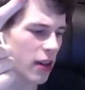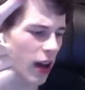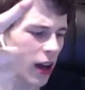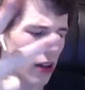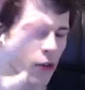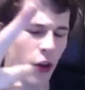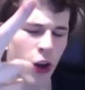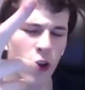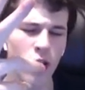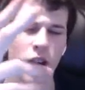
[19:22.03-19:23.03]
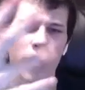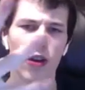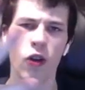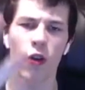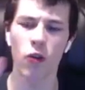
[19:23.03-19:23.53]
iPhone, and
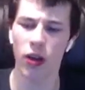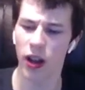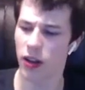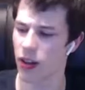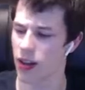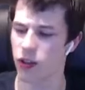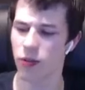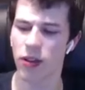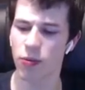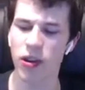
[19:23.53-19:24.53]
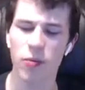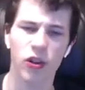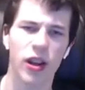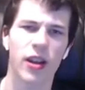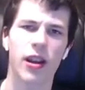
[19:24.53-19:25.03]
all, and it's pretty
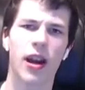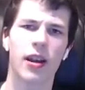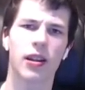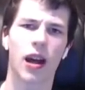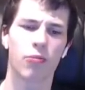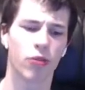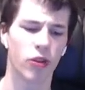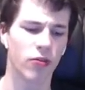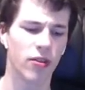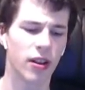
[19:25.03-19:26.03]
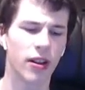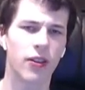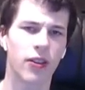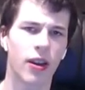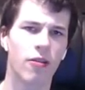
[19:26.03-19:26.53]
much like an iCloud product really.
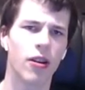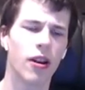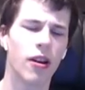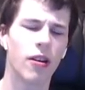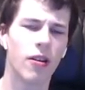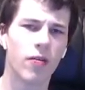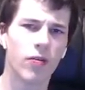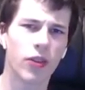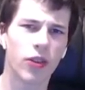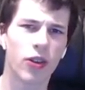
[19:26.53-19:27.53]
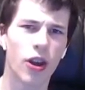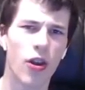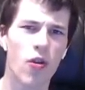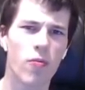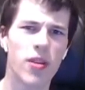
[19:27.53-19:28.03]

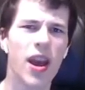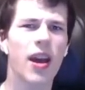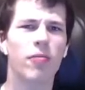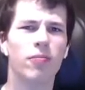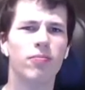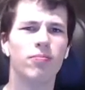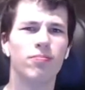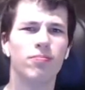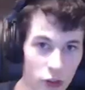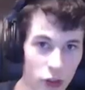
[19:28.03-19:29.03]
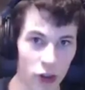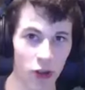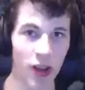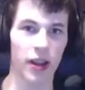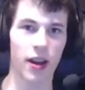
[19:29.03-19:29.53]
So yeah.
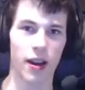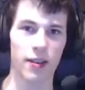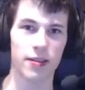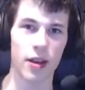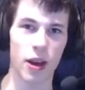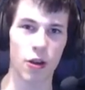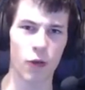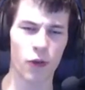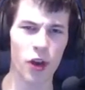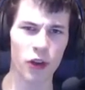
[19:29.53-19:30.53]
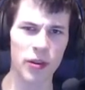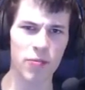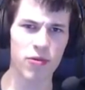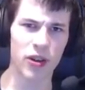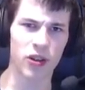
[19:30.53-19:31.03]
Alright guys, so first
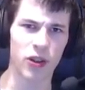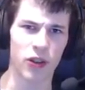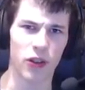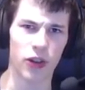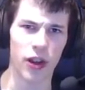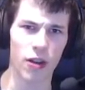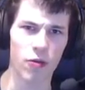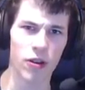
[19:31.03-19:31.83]
impressions. So